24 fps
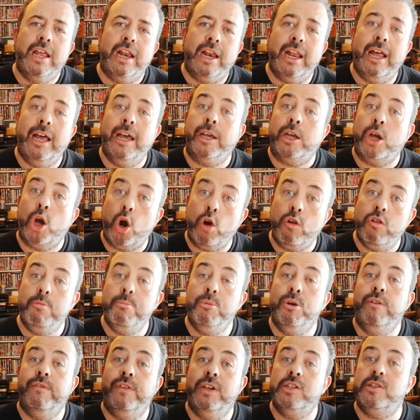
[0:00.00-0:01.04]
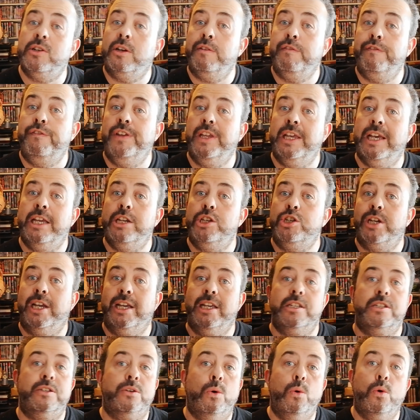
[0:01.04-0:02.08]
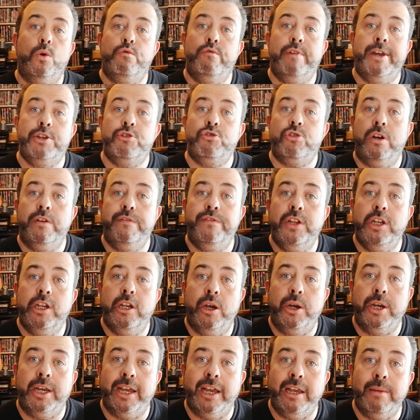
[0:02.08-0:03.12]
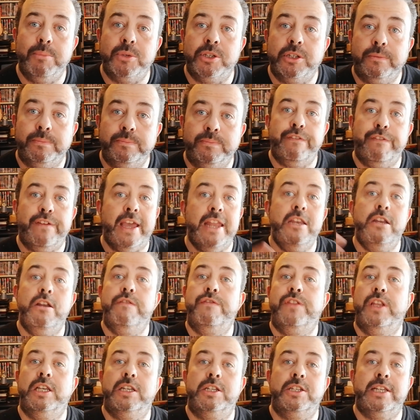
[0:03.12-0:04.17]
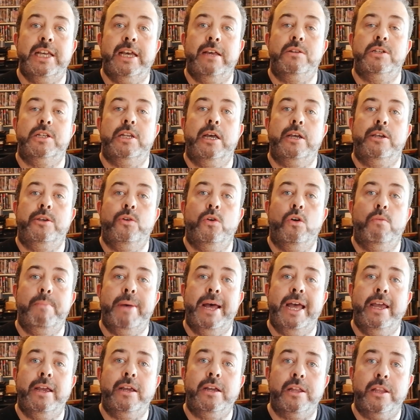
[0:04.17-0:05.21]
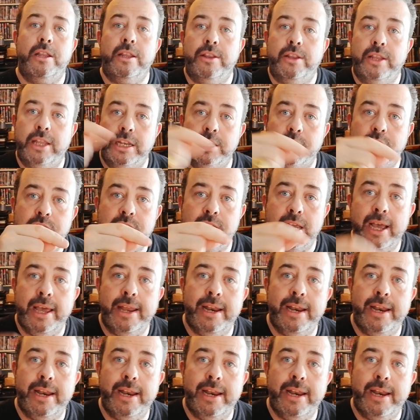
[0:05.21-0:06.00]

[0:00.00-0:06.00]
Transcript: like horror movies on VHS or retro video games. If any of this sounds like your bag, then sign